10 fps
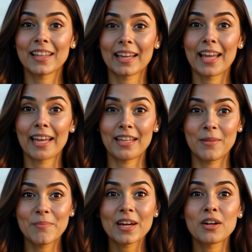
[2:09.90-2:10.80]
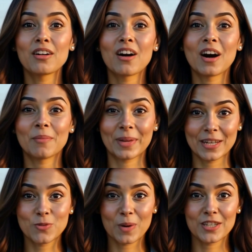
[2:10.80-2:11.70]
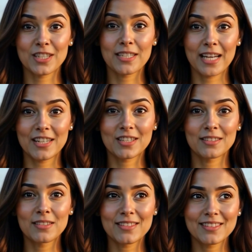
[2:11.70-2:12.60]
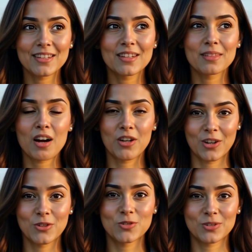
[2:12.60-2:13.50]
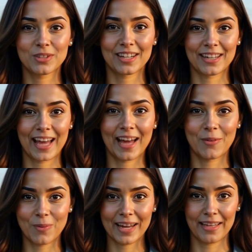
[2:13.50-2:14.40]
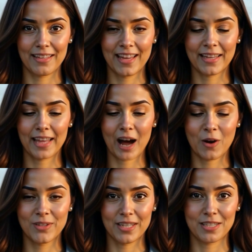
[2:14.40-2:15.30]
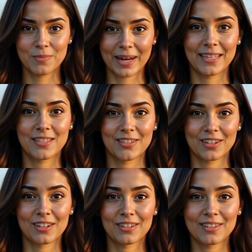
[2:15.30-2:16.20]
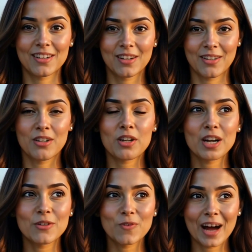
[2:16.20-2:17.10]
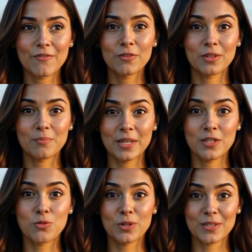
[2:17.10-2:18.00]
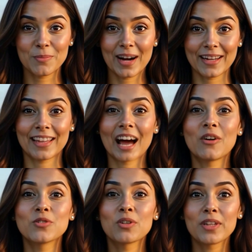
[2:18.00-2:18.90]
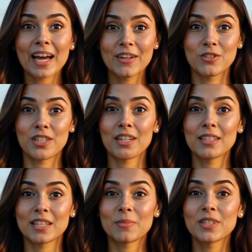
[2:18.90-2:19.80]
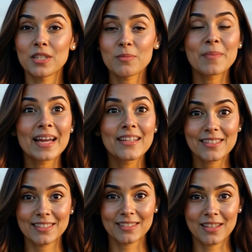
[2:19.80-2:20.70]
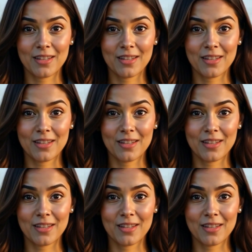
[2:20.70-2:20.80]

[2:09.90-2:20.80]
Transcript: that likely mirror our binge-watching sessions. A closer look at when and how these spikes occur could unravel the mysteries behind household energy consumption spikes.